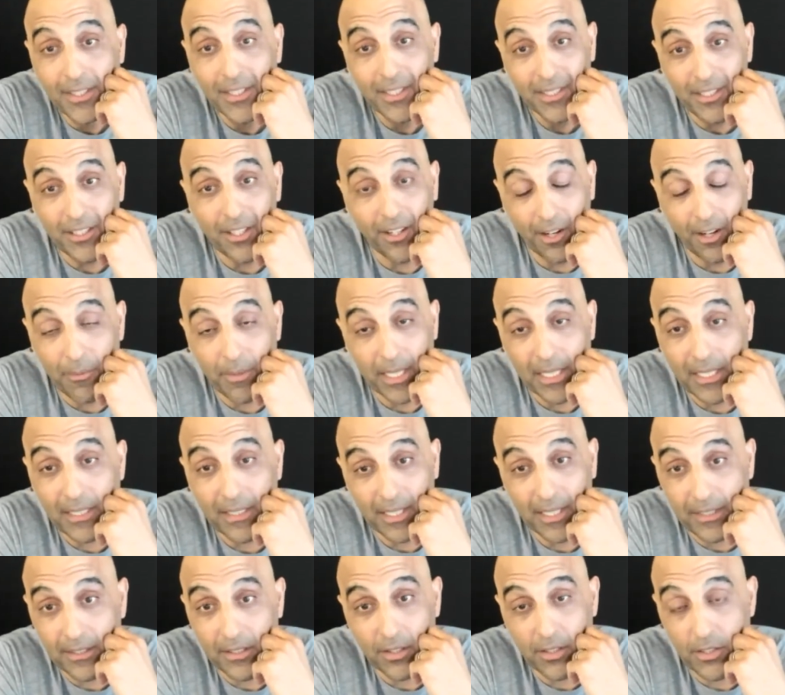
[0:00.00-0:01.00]
you know what i mean
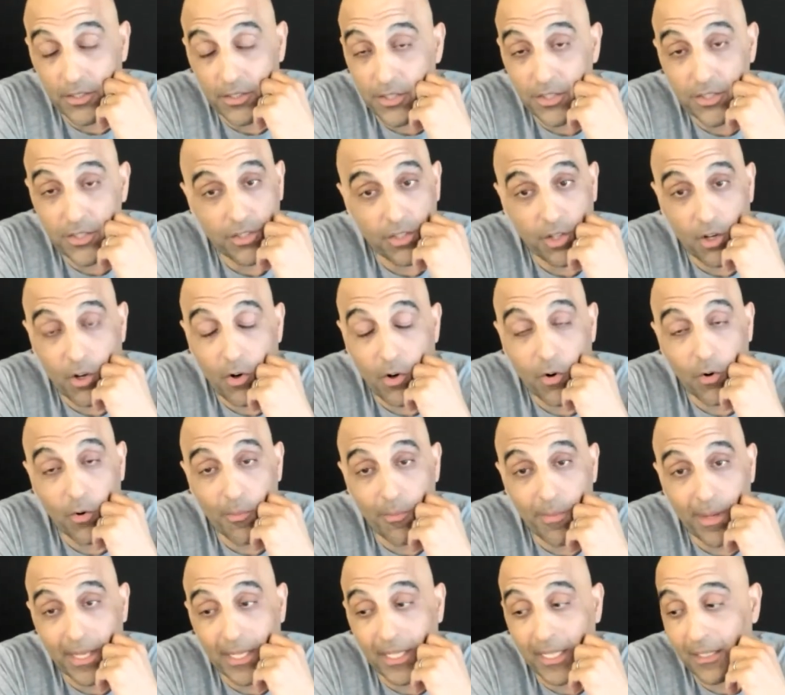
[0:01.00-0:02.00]
like there's just so
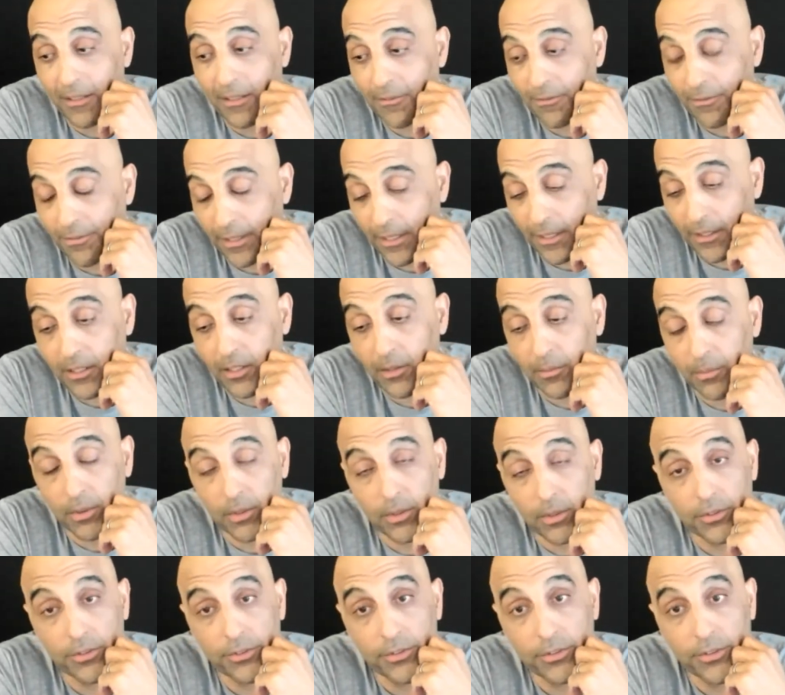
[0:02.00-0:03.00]
many
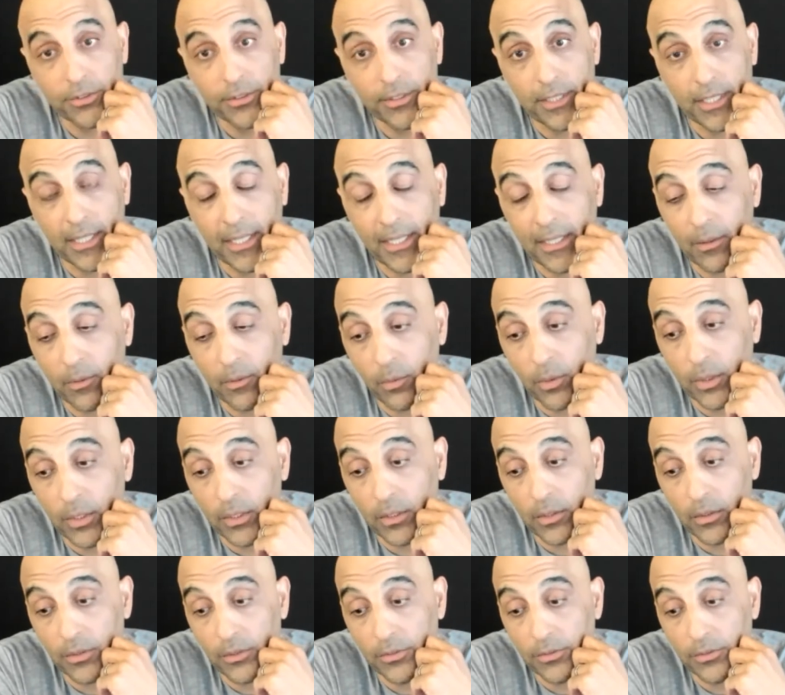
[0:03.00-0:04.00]
variables that
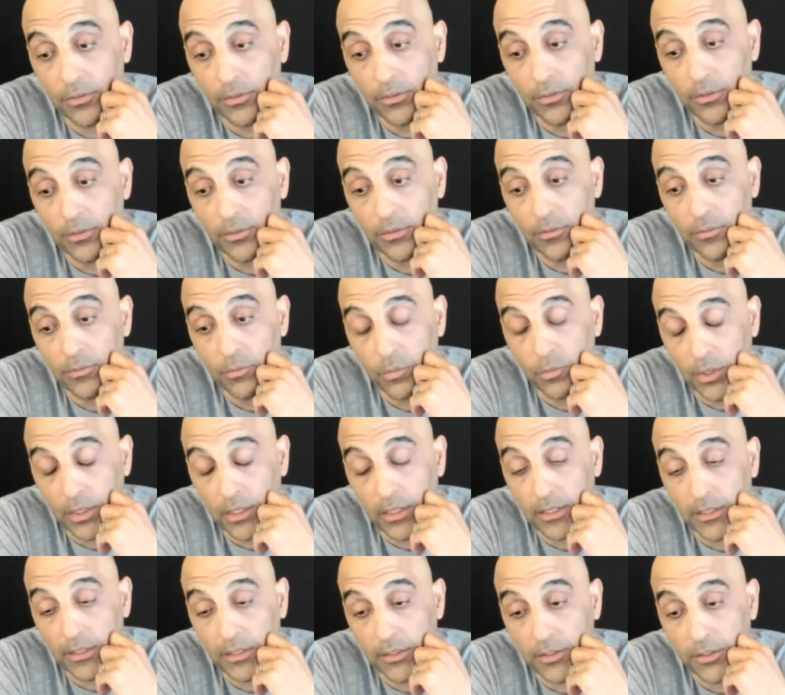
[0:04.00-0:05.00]
will
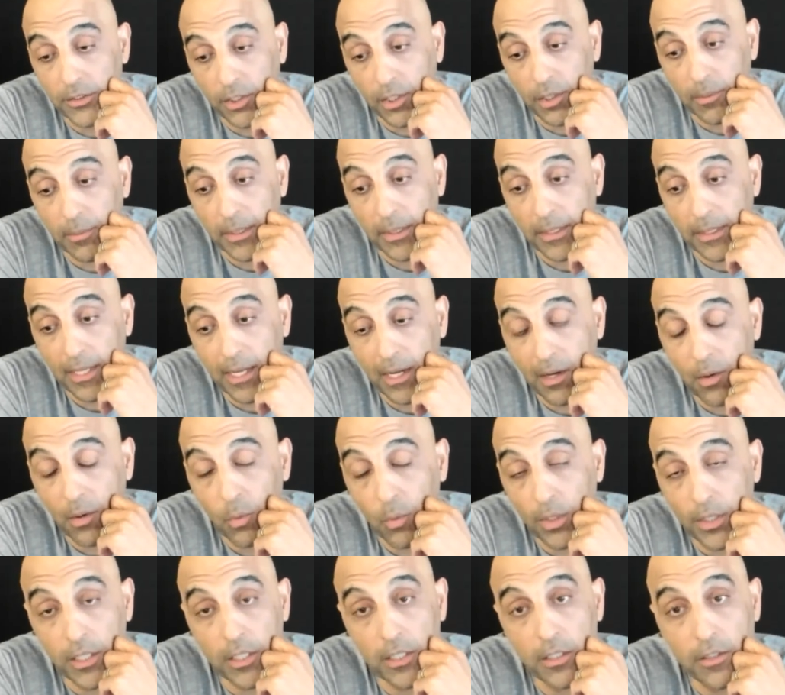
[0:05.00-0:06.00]
really determine how
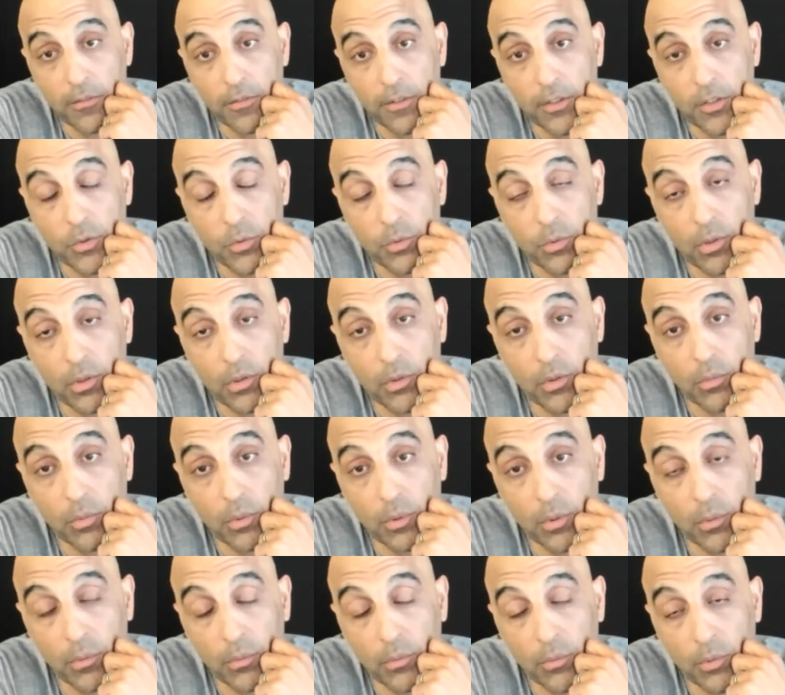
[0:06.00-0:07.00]
one individual
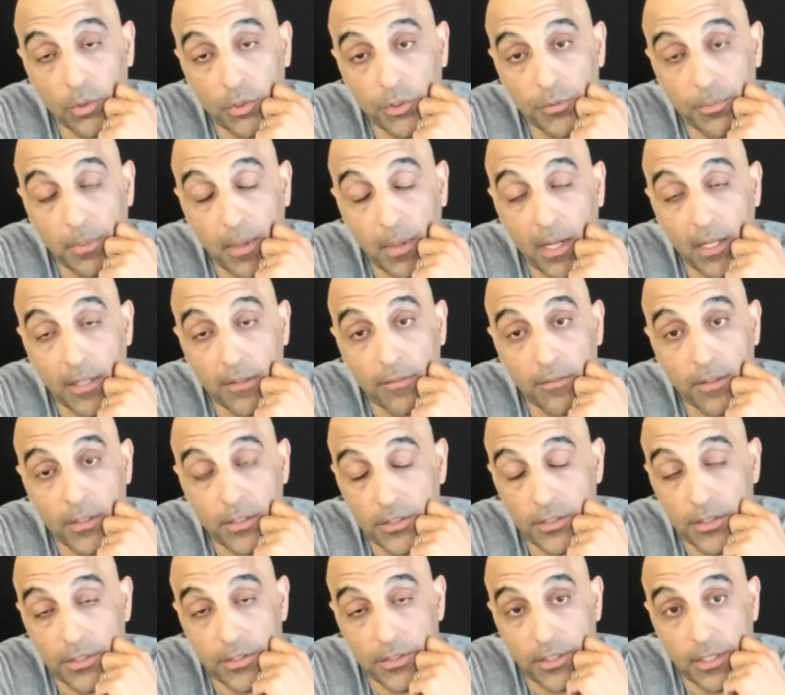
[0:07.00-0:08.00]
will respond
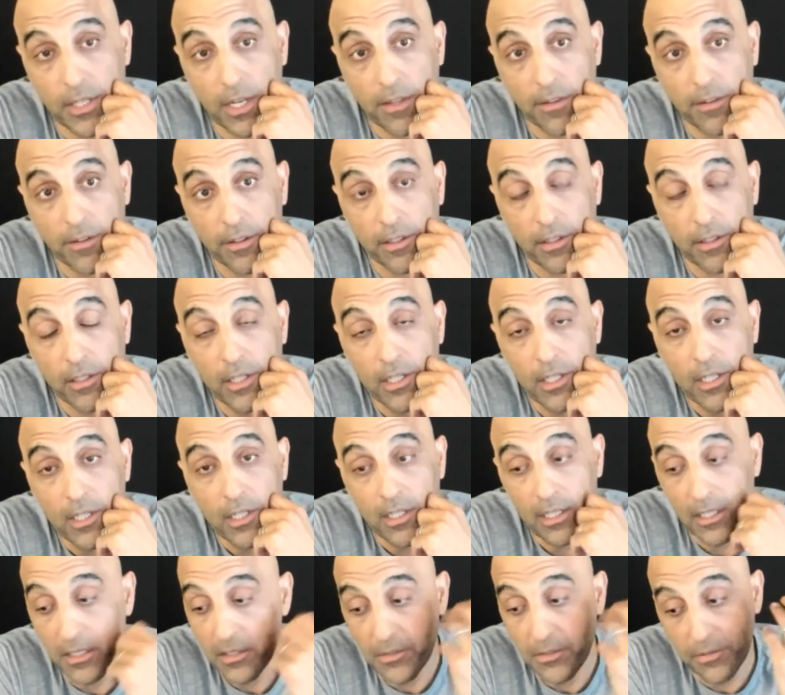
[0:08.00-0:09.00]
versus another
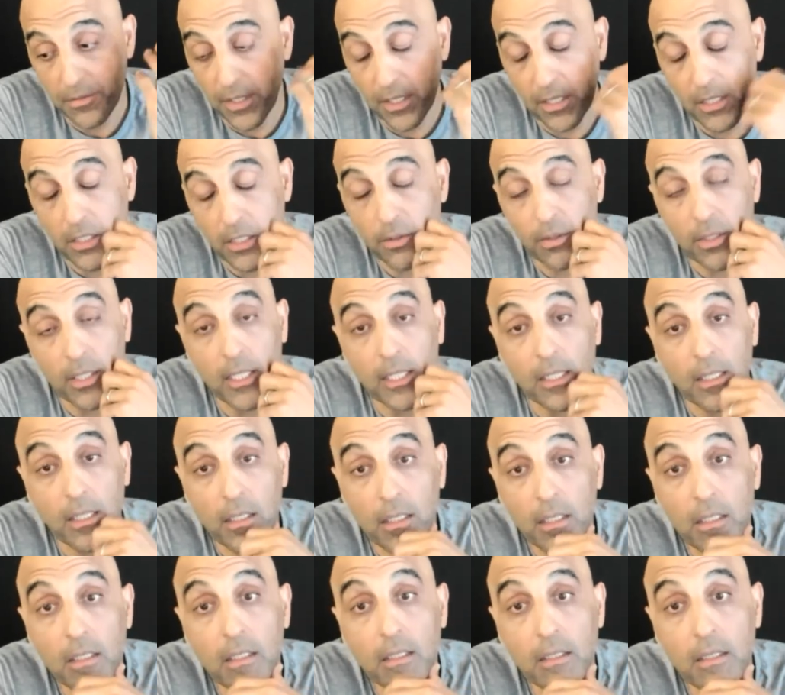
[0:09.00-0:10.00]
it's very unique.
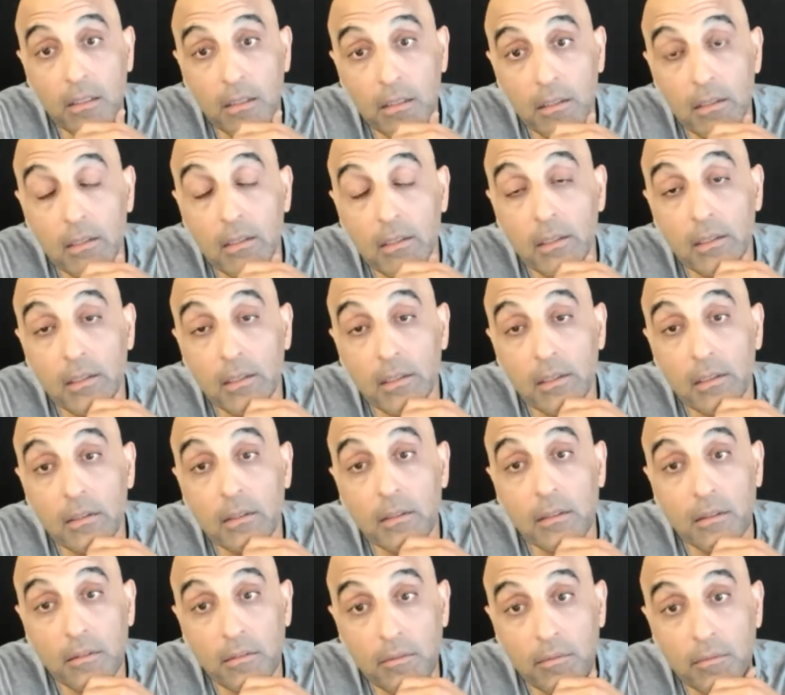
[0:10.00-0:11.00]

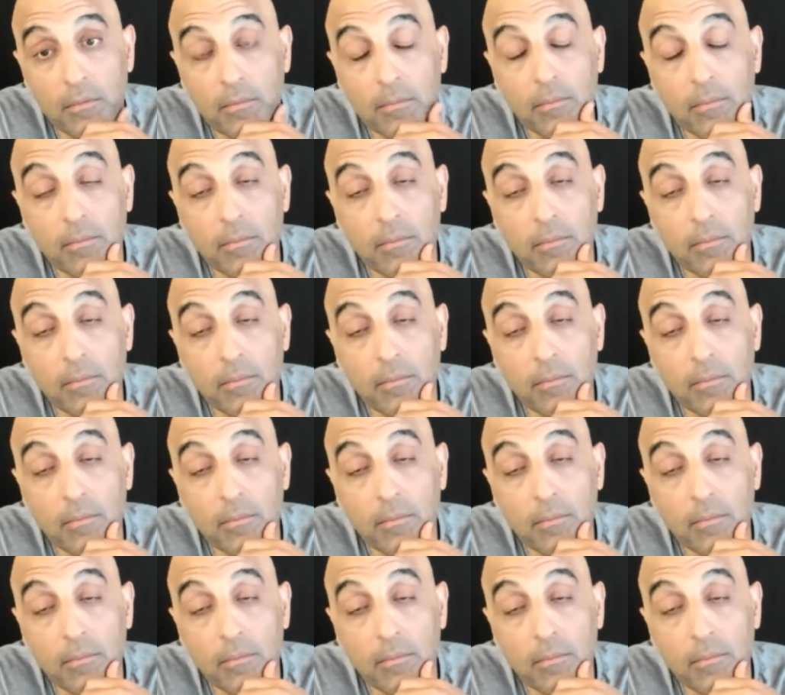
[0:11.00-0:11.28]
Is